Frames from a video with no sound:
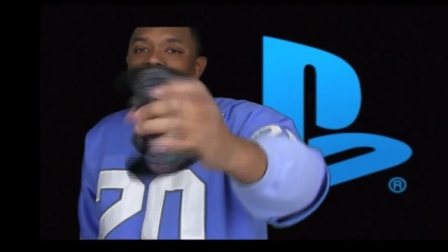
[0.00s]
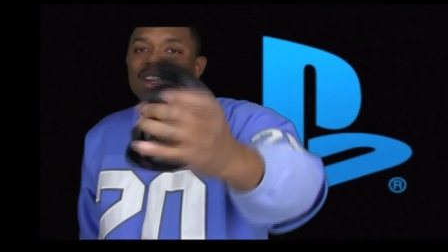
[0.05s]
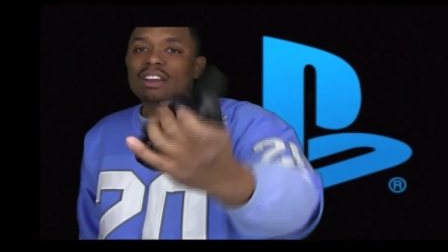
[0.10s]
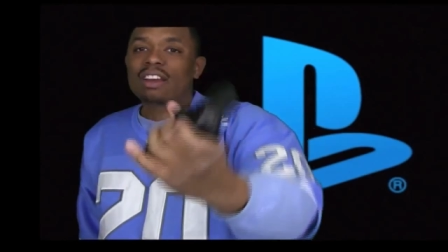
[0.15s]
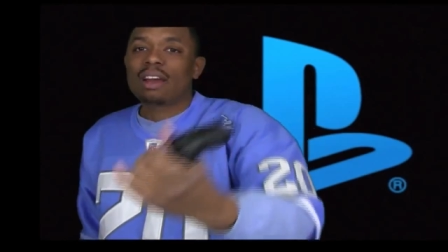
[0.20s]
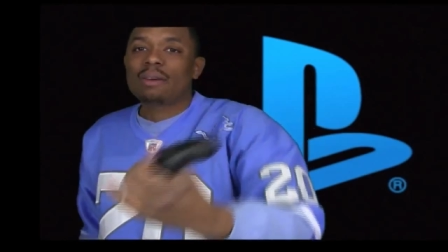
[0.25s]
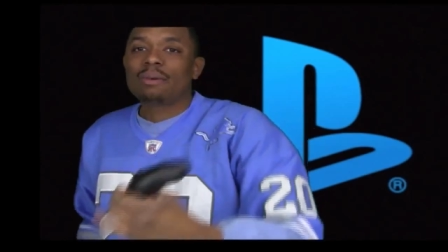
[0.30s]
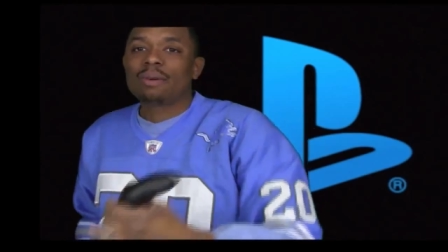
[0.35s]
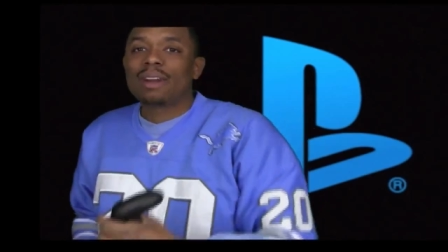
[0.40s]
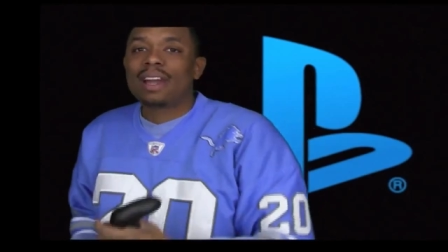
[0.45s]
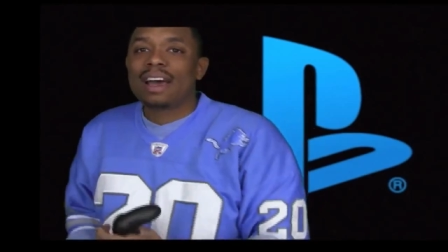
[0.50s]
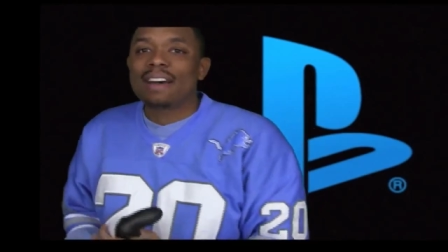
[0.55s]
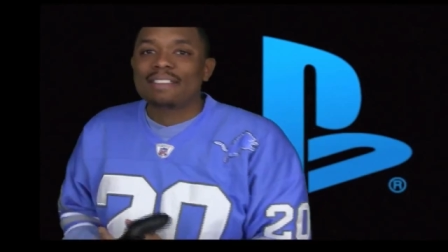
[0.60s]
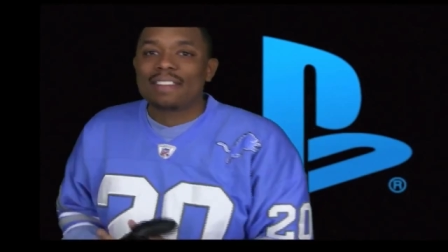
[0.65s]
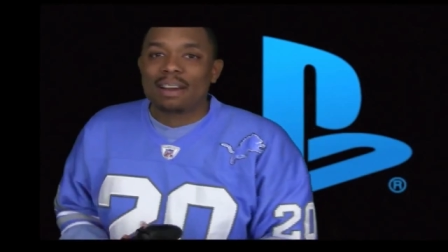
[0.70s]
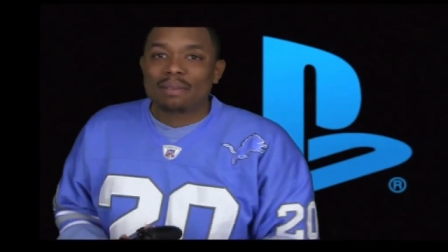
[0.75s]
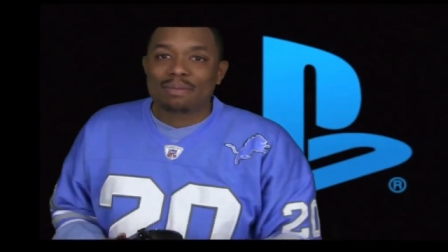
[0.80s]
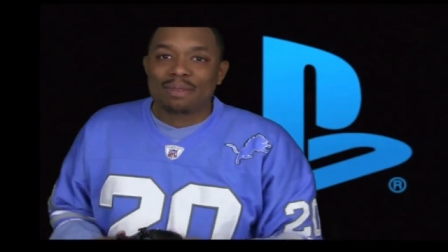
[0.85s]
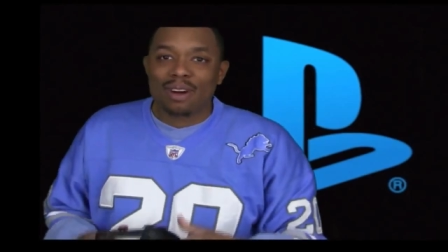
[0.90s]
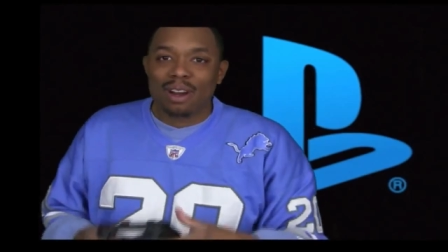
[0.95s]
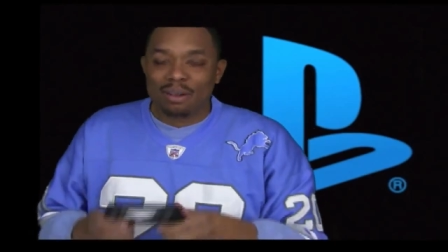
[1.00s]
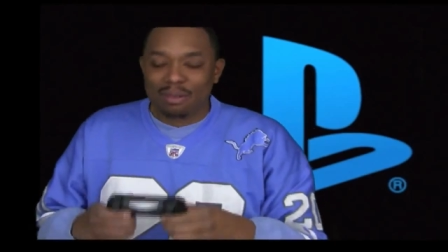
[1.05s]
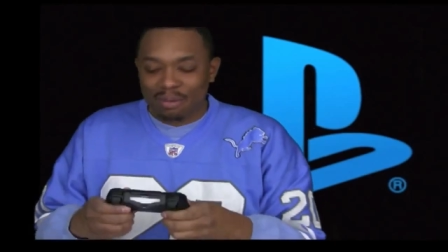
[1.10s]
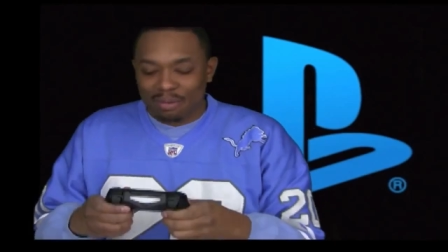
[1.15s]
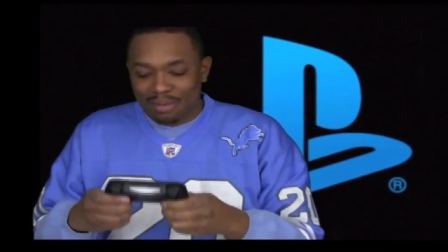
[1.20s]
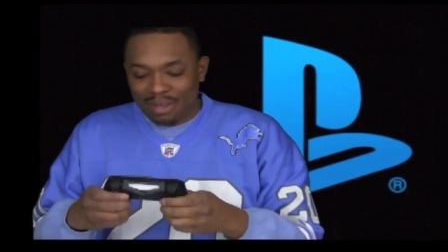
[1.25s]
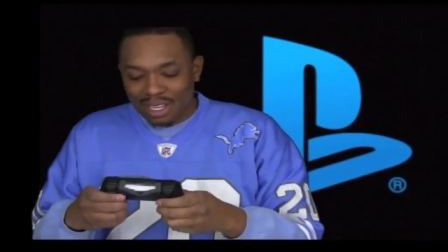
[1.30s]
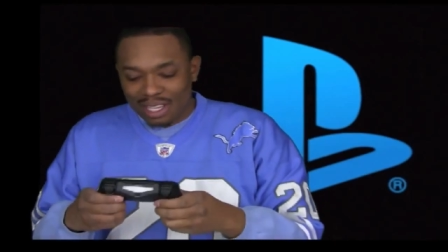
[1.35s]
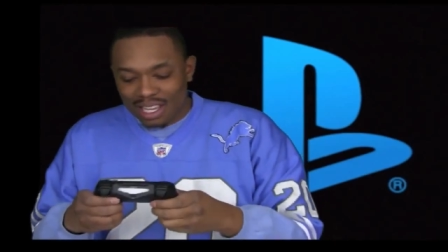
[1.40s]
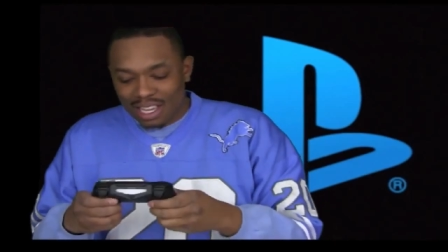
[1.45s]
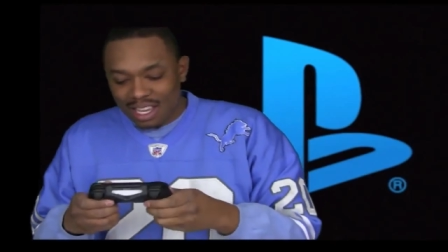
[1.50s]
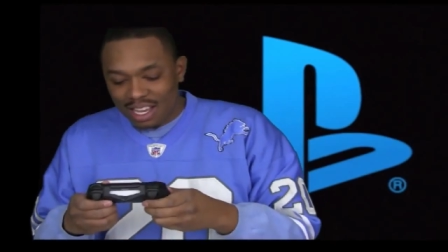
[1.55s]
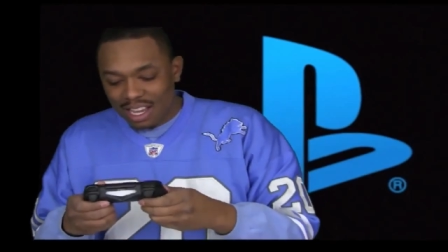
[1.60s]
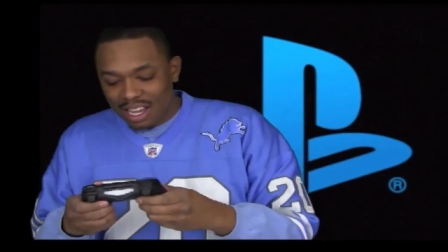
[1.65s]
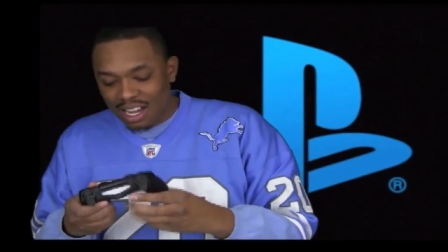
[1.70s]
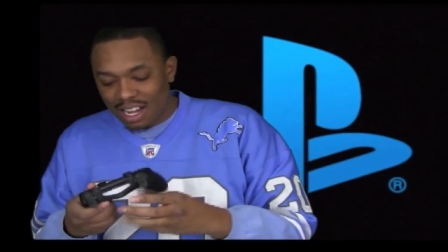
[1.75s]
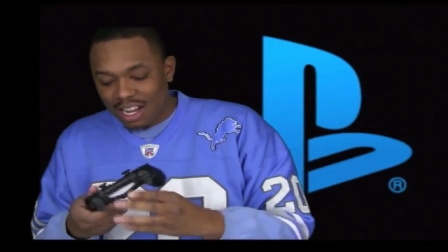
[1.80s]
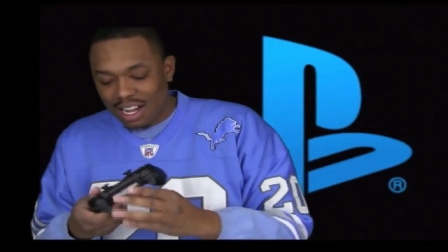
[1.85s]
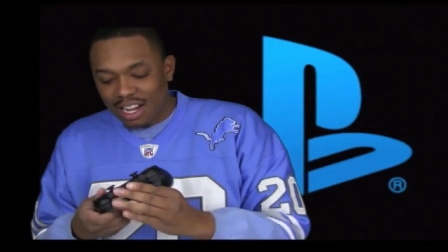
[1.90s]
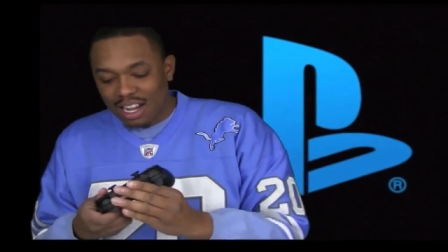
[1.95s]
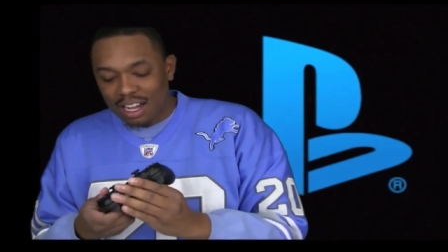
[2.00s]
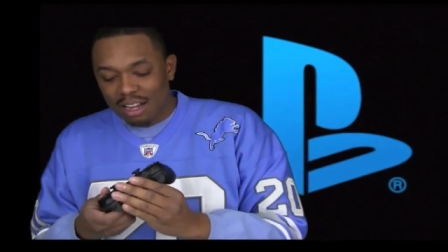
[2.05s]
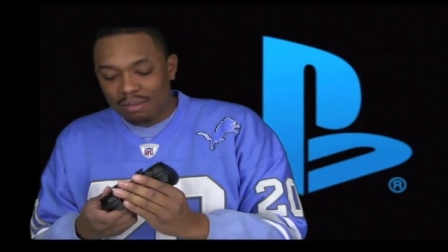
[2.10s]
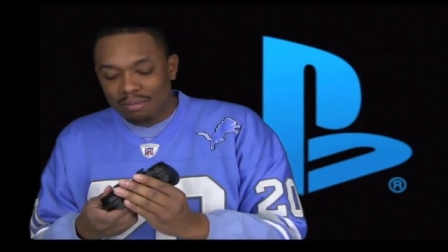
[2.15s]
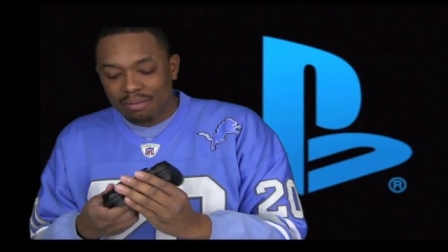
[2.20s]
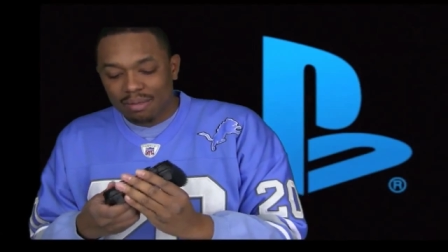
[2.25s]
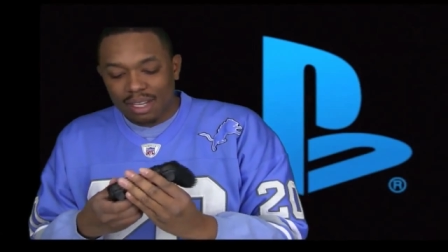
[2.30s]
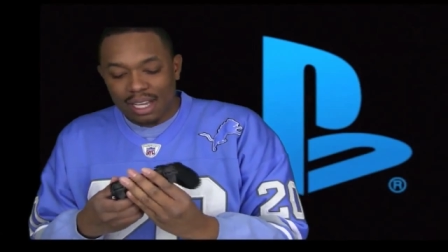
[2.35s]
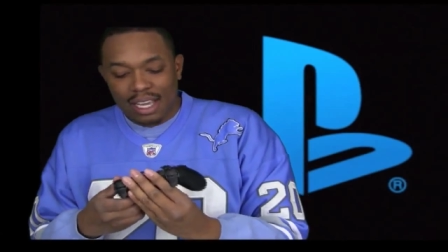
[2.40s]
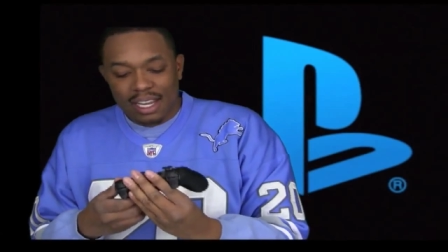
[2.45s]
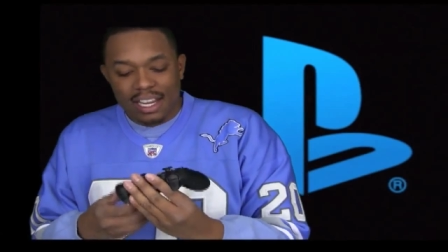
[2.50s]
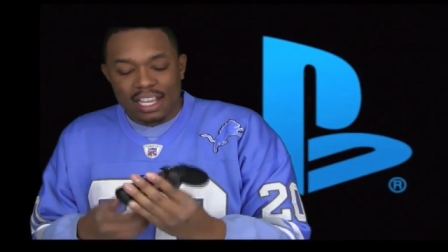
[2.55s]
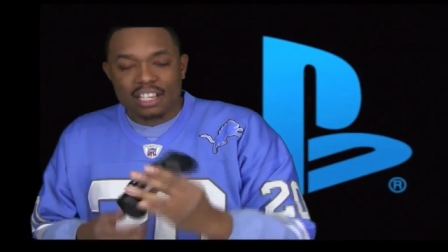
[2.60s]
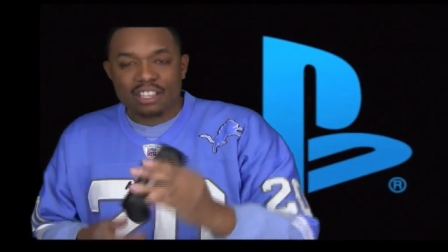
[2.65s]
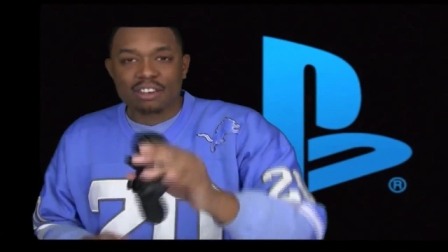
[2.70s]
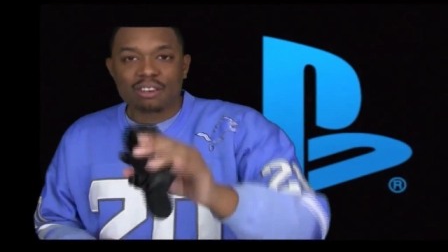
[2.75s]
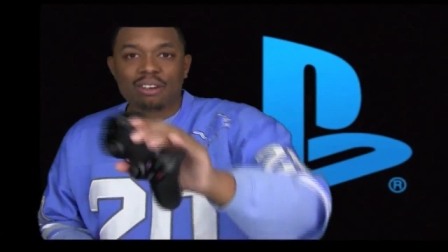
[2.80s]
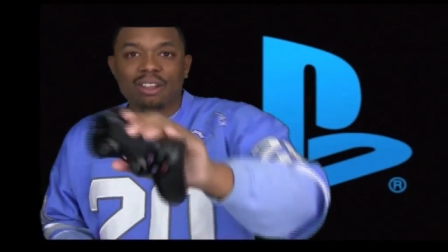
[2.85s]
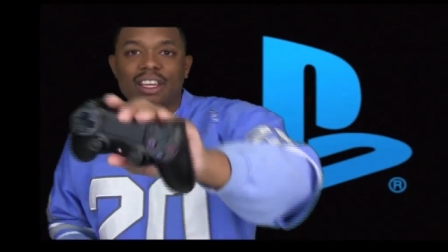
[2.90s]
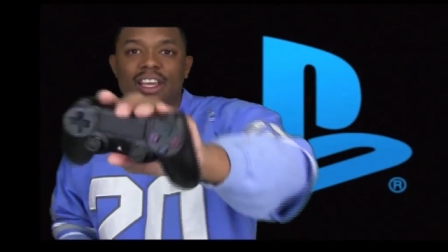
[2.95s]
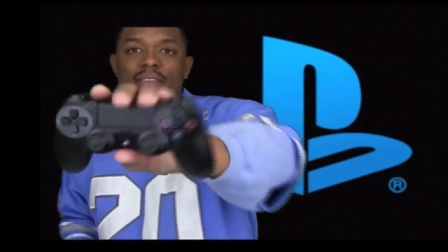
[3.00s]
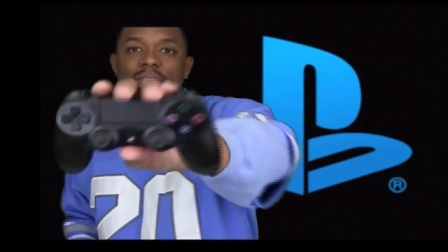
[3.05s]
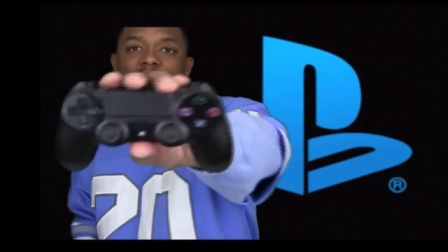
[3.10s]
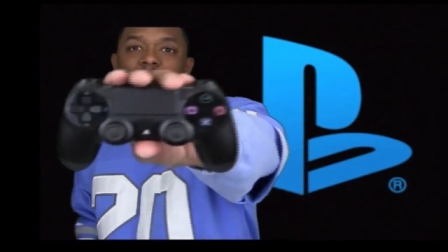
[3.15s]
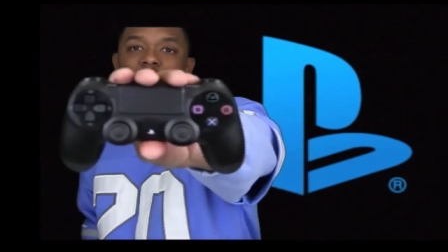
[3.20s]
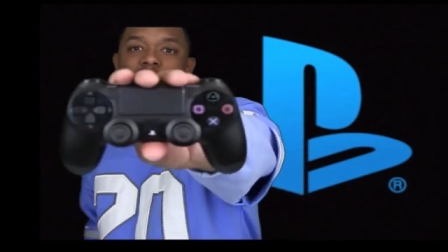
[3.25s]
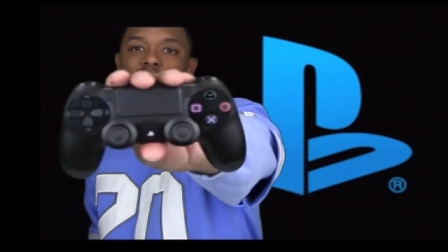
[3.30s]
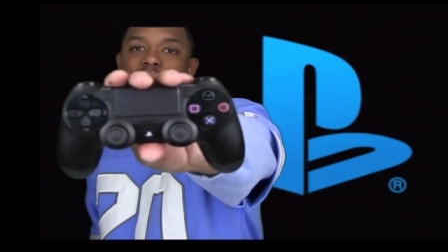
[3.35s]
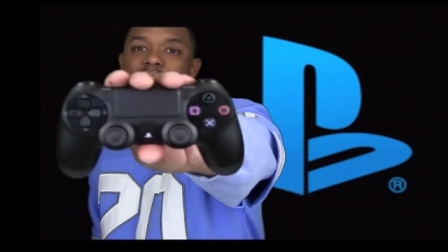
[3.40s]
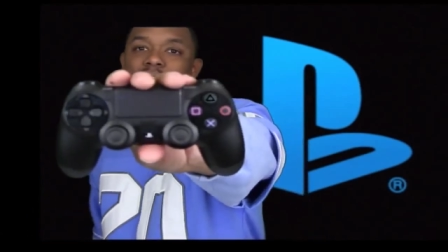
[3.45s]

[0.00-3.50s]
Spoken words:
I won't have that problem. Additionally, of course,